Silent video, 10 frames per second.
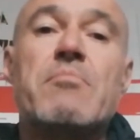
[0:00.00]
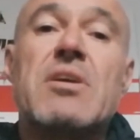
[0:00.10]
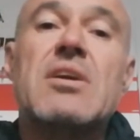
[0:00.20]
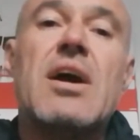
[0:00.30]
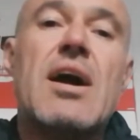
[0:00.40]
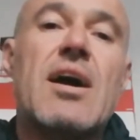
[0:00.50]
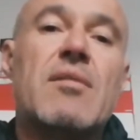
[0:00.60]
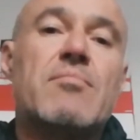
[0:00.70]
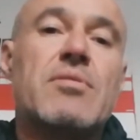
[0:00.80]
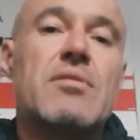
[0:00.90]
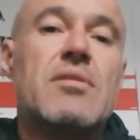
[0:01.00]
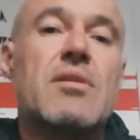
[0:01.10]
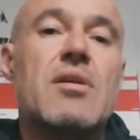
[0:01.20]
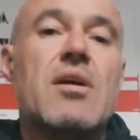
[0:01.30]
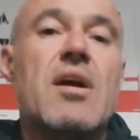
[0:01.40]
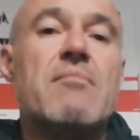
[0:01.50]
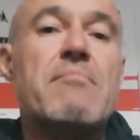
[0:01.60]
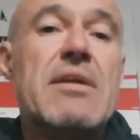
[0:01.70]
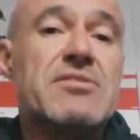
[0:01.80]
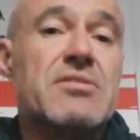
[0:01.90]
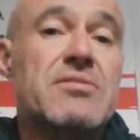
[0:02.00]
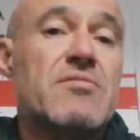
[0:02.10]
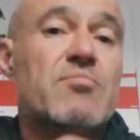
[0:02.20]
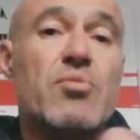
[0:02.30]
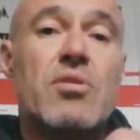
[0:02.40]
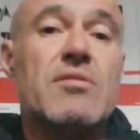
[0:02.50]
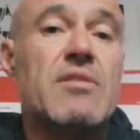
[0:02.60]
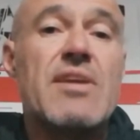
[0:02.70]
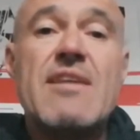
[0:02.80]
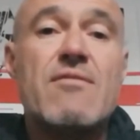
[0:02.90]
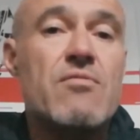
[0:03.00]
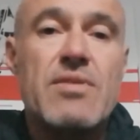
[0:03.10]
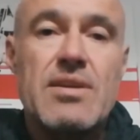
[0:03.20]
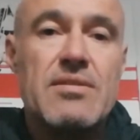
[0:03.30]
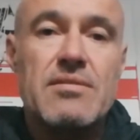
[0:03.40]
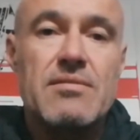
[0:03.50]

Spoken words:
macabre, imaginative book that I've ever read.